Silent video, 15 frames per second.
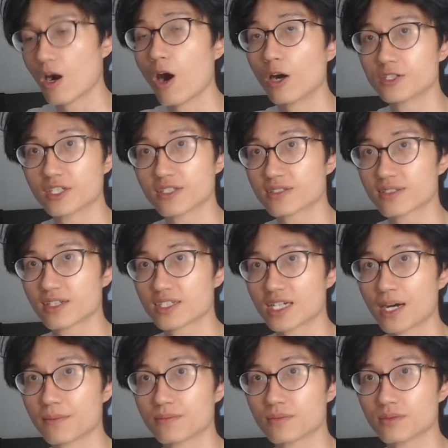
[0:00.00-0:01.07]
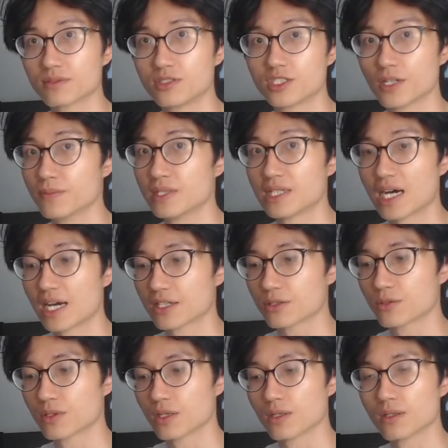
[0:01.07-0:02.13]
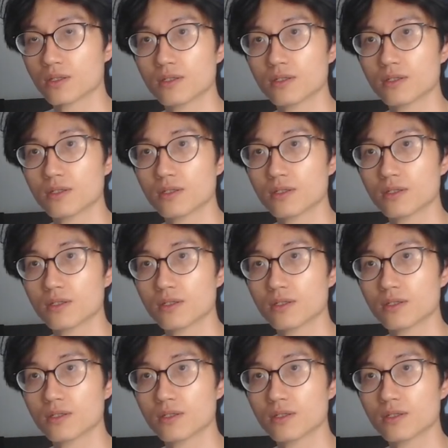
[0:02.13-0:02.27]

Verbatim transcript: or just search up Gemini Google.